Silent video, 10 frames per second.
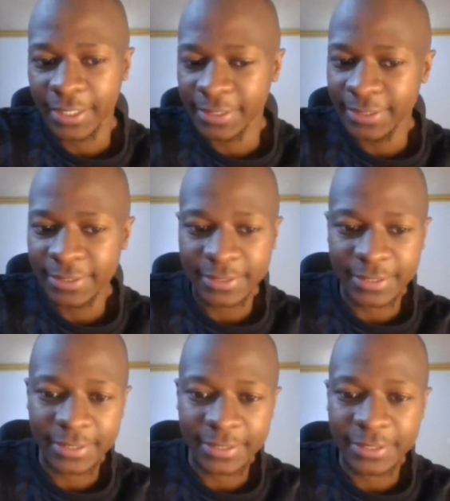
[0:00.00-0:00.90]
at least
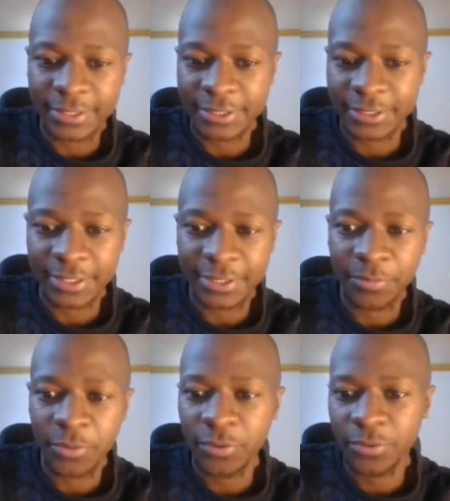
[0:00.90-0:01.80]
it's
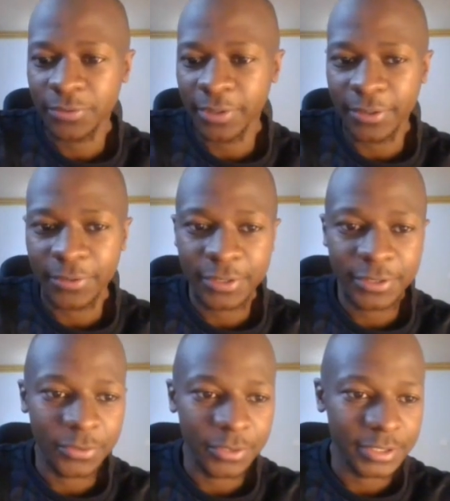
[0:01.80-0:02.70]
edible
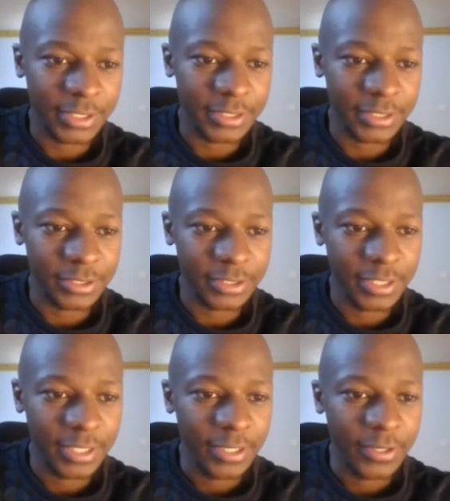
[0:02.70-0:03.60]
according to researchers
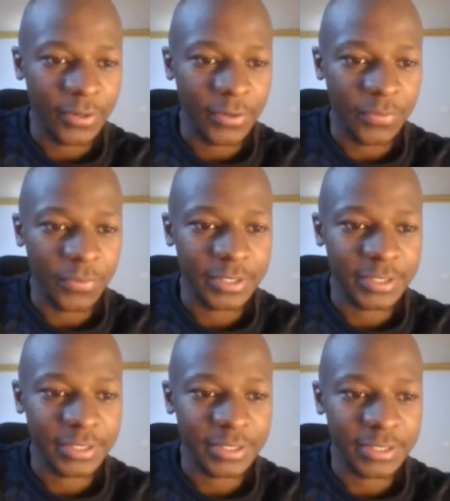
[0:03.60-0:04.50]
on what
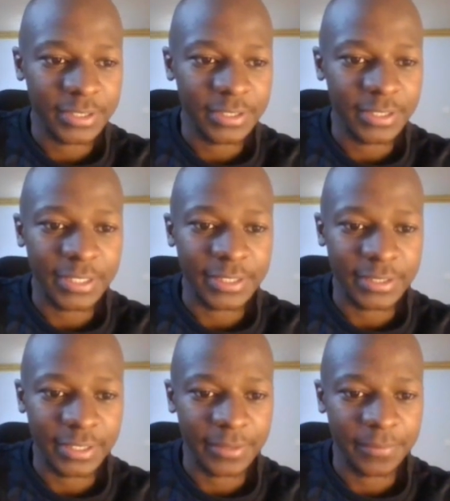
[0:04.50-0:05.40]
they
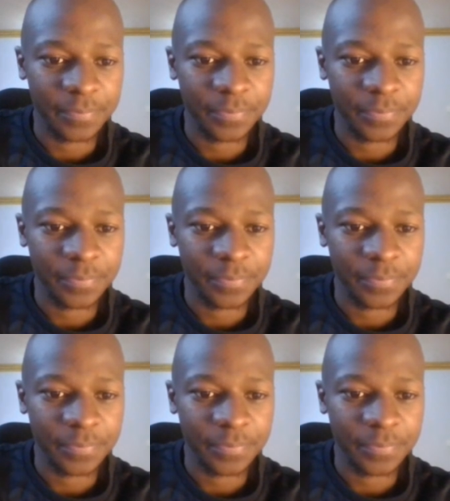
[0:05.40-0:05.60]
say.